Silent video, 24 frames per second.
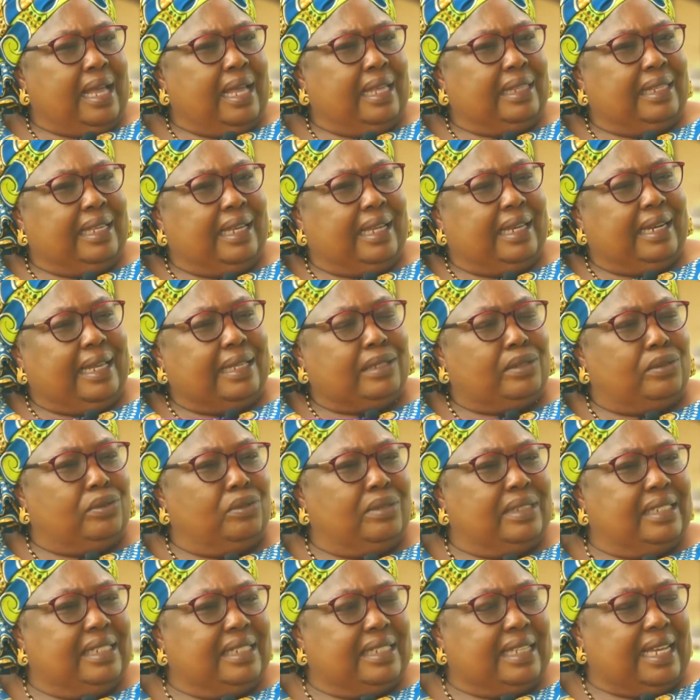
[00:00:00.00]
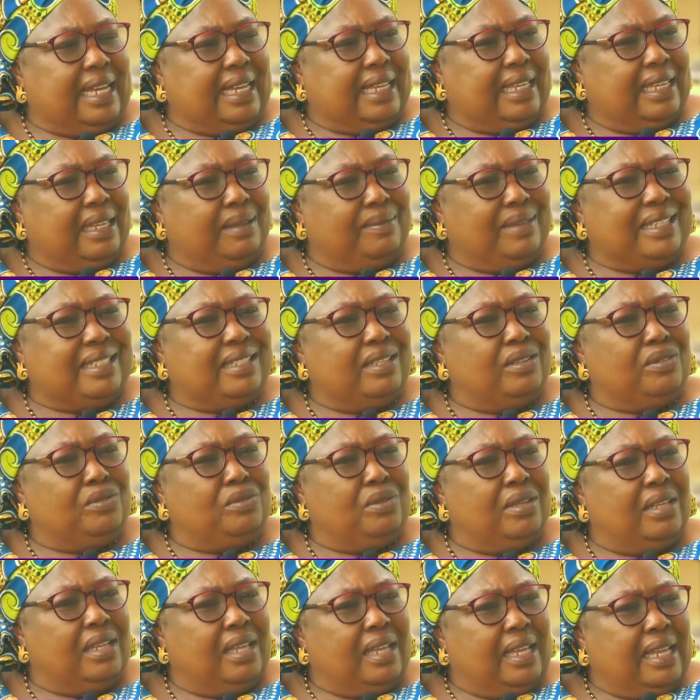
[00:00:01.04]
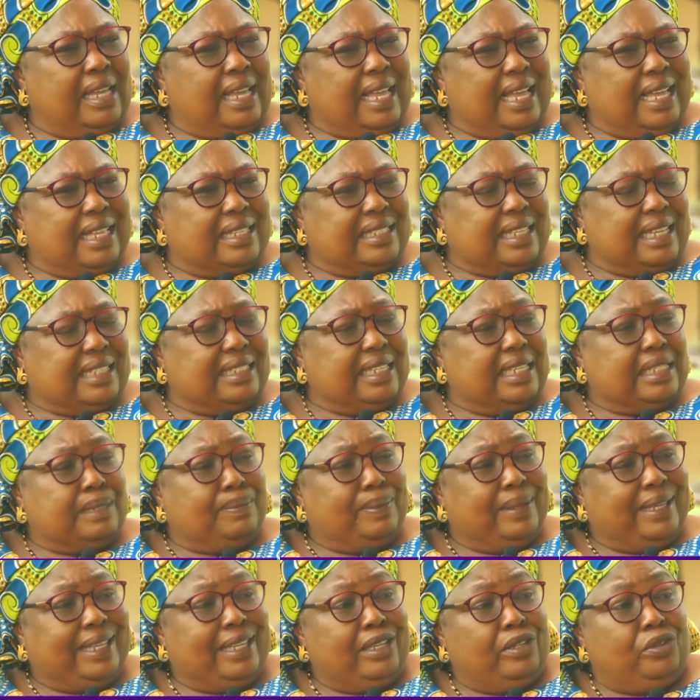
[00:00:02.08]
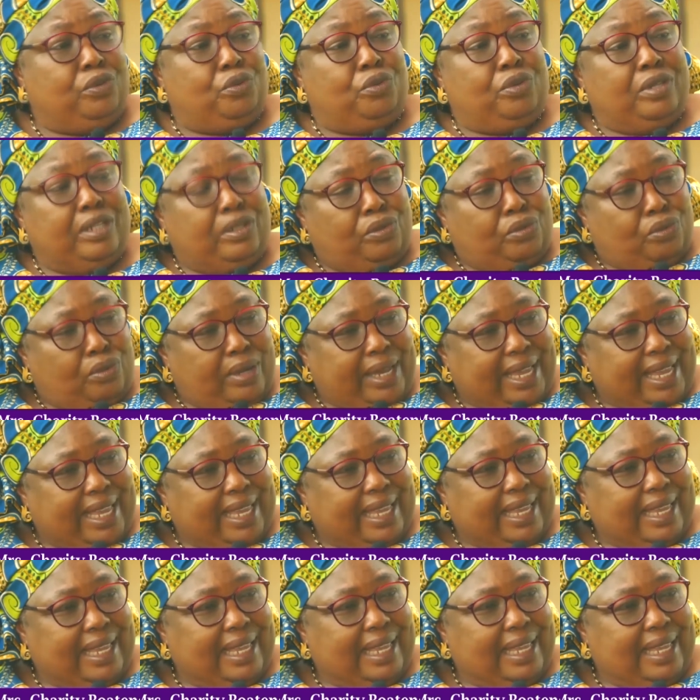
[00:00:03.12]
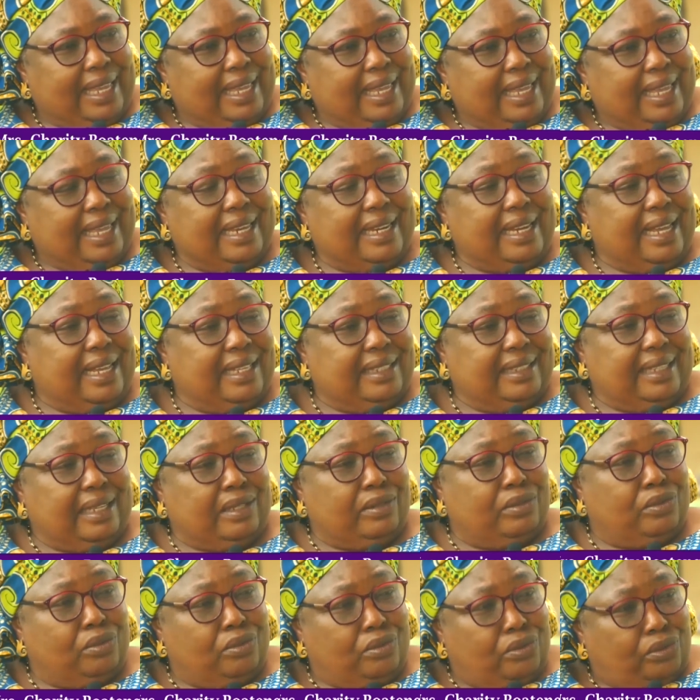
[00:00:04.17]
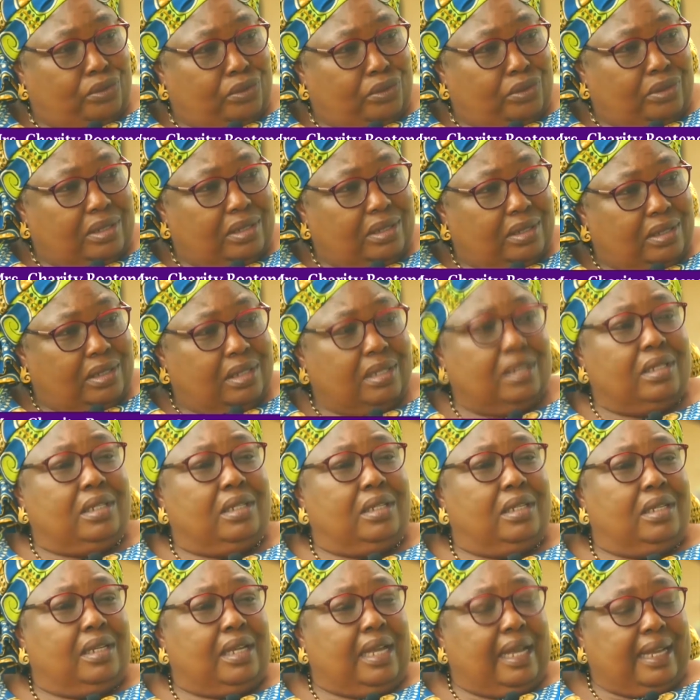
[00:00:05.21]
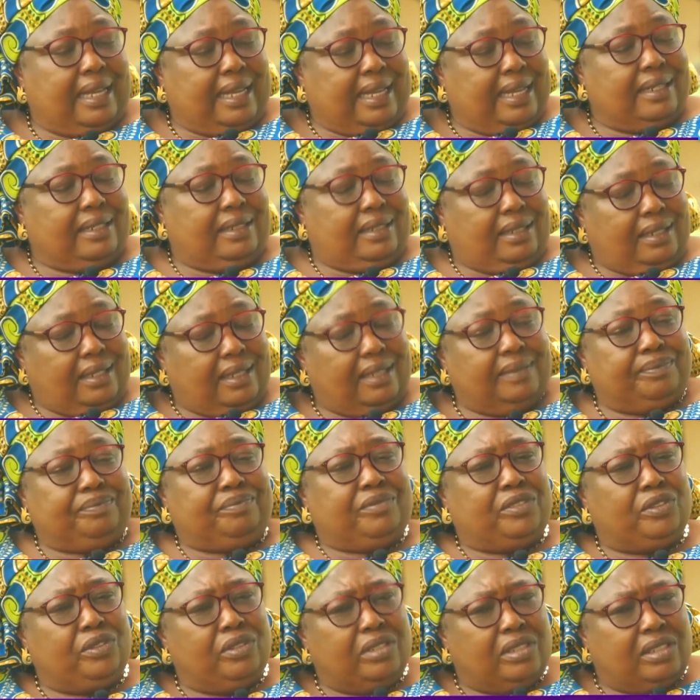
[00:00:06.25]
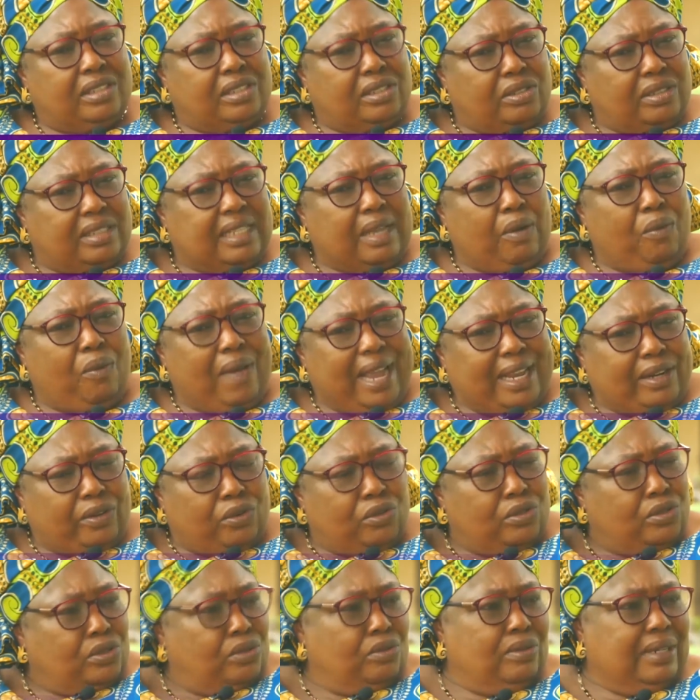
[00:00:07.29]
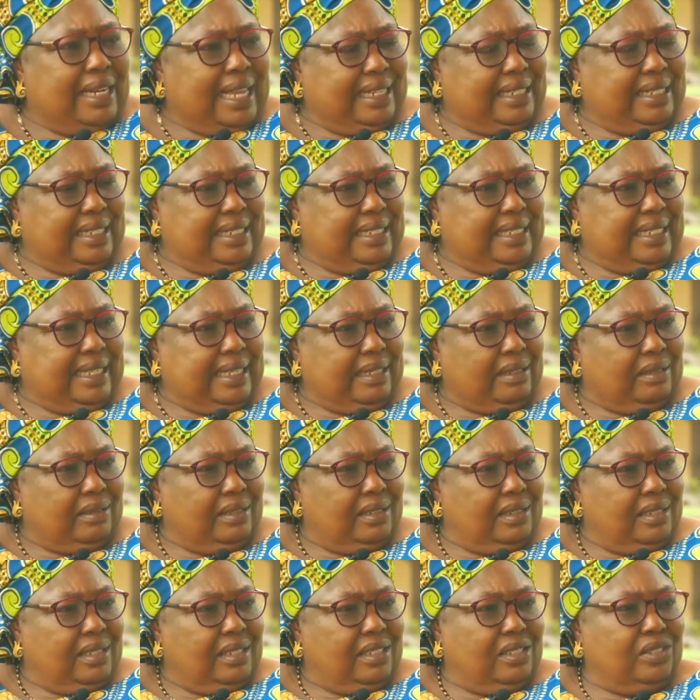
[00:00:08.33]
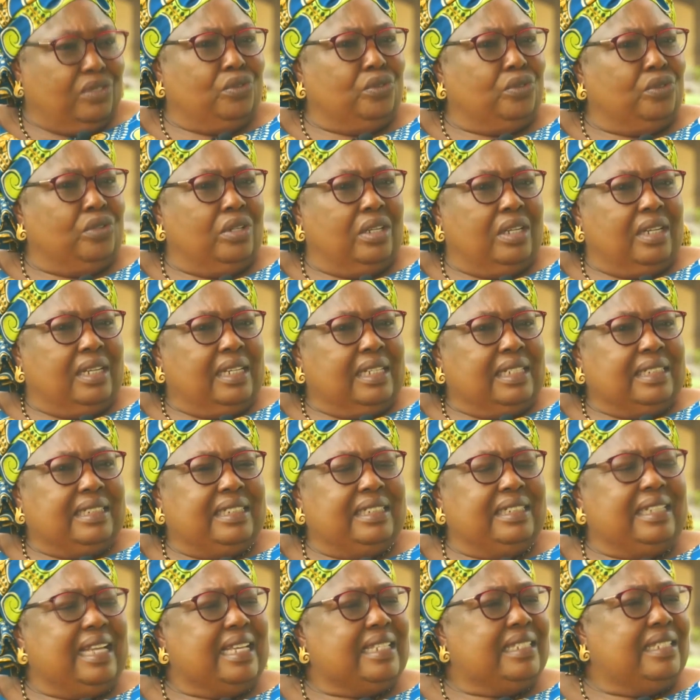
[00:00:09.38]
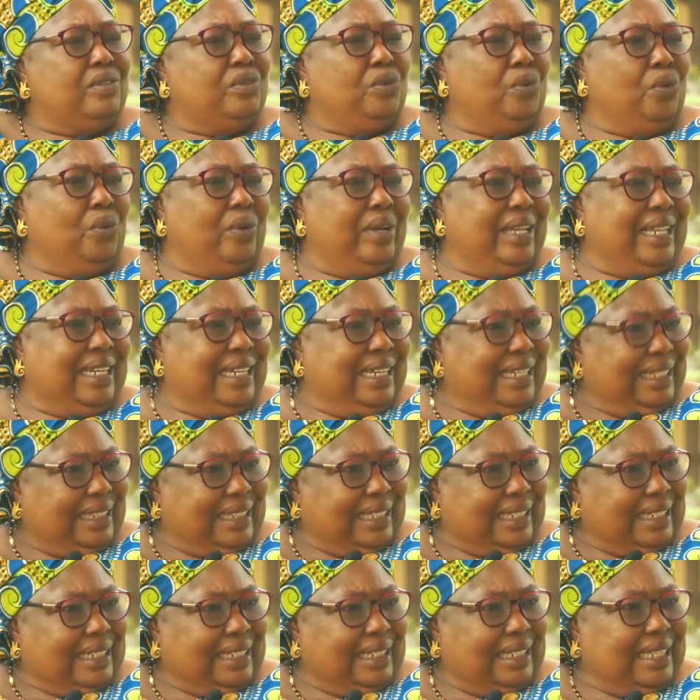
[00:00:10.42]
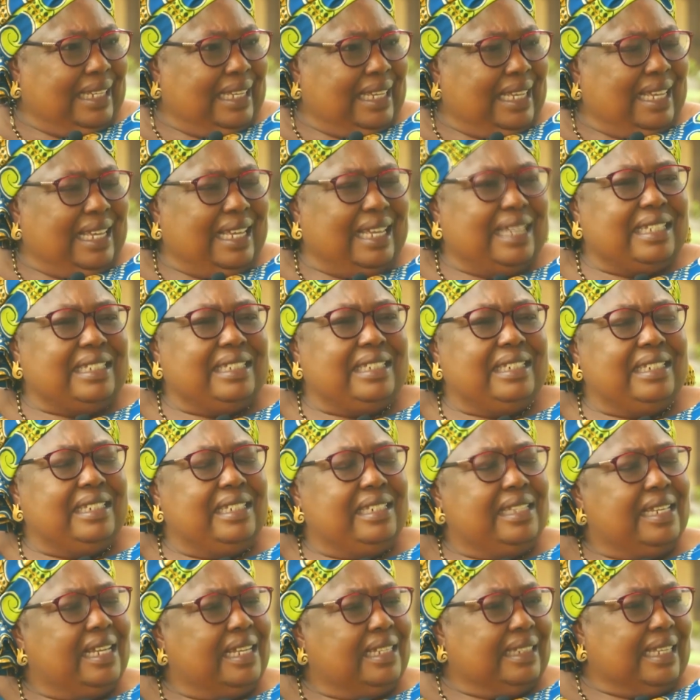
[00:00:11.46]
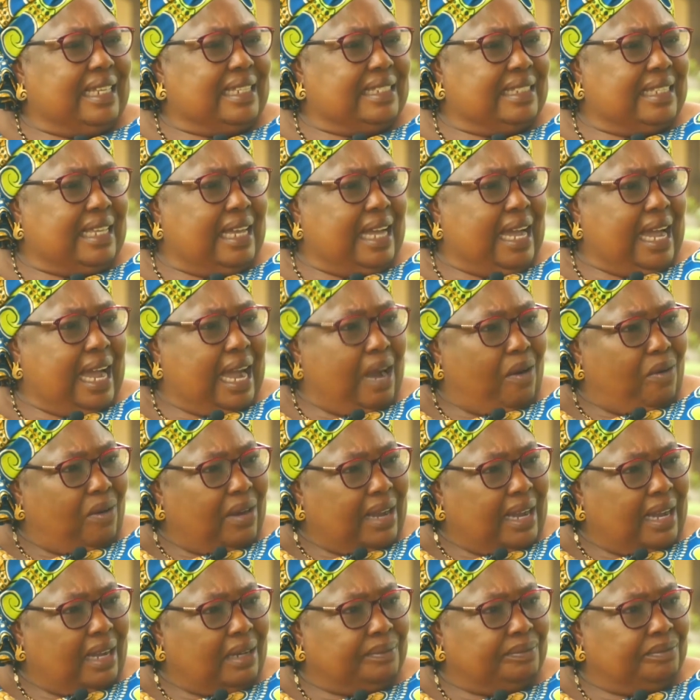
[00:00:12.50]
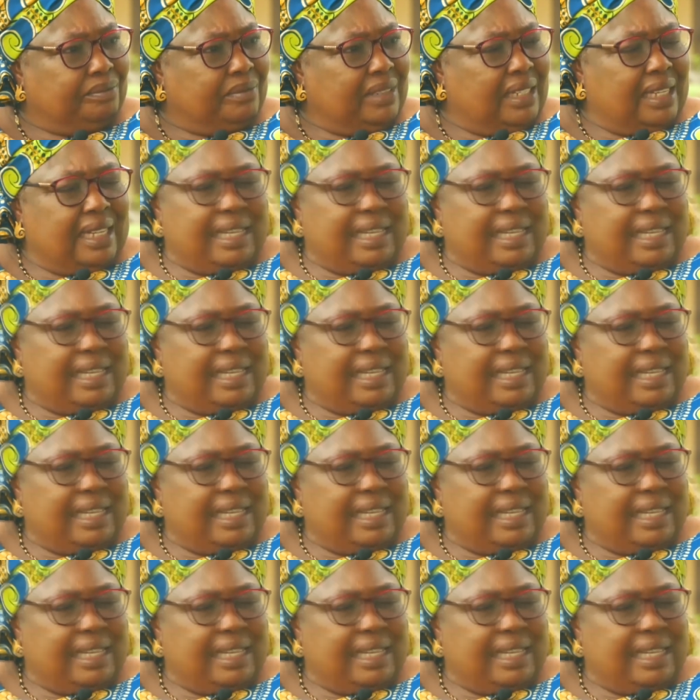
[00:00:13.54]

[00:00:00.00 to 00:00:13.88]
the class 2 teacher came and said, and started speaking tree to her. And I understood tree. I can't let him. So she said, why don't you like this girl? So she doesn't know anything. And she didn't understand how come